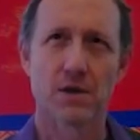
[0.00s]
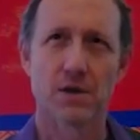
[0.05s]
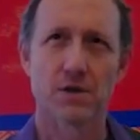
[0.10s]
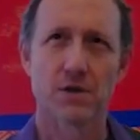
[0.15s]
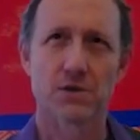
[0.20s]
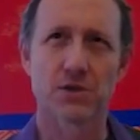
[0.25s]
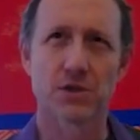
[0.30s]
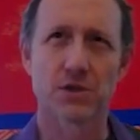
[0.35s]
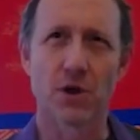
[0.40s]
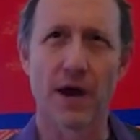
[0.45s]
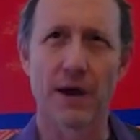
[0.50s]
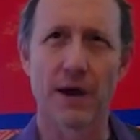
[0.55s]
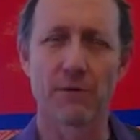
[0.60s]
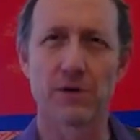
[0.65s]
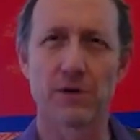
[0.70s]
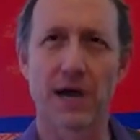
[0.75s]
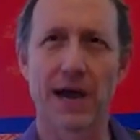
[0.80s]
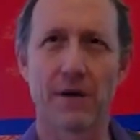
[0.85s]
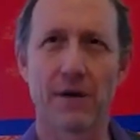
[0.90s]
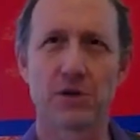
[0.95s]
So
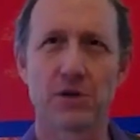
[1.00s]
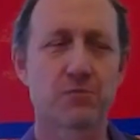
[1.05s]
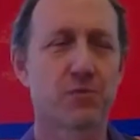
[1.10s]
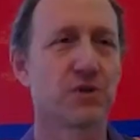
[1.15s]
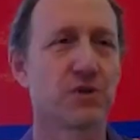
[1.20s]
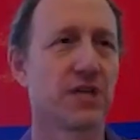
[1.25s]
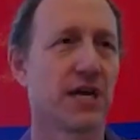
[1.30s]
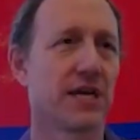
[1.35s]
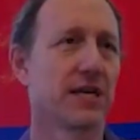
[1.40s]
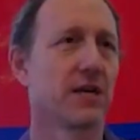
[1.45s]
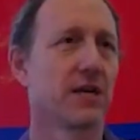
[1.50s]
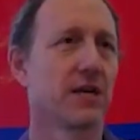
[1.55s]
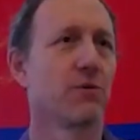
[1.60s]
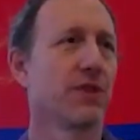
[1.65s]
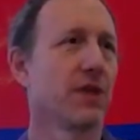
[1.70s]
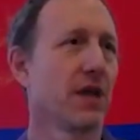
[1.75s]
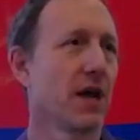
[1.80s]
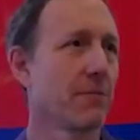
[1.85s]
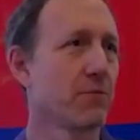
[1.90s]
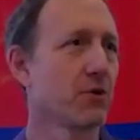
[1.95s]
I, I was presented
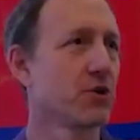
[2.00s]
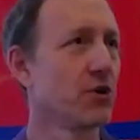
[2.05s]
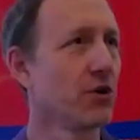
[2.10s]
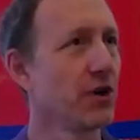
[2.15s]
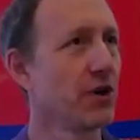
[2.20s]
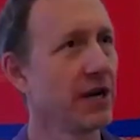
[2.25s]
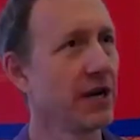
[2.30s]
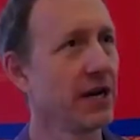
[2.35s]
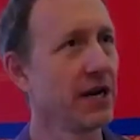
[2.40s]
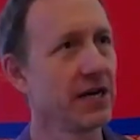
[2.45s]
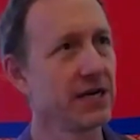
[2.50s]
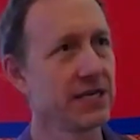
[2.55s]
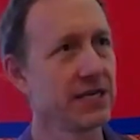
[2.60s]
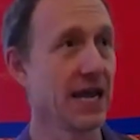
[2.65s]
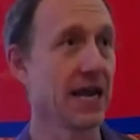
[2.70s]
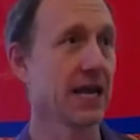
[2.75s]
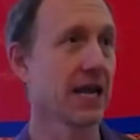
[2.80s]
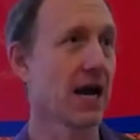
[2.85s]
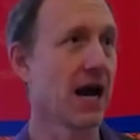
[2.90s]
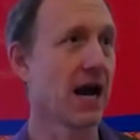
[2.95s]
with the opportunity to
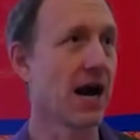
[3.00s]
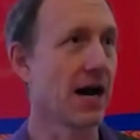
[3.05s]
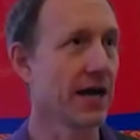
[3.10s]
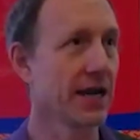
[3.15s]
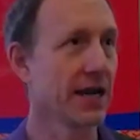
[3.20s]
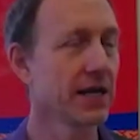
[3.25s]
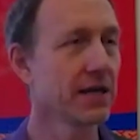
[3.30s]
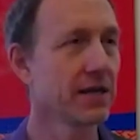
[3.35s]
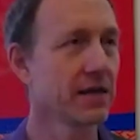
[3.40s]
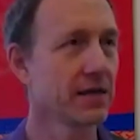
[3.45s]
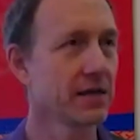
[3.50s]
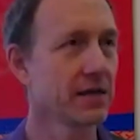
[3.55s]
take on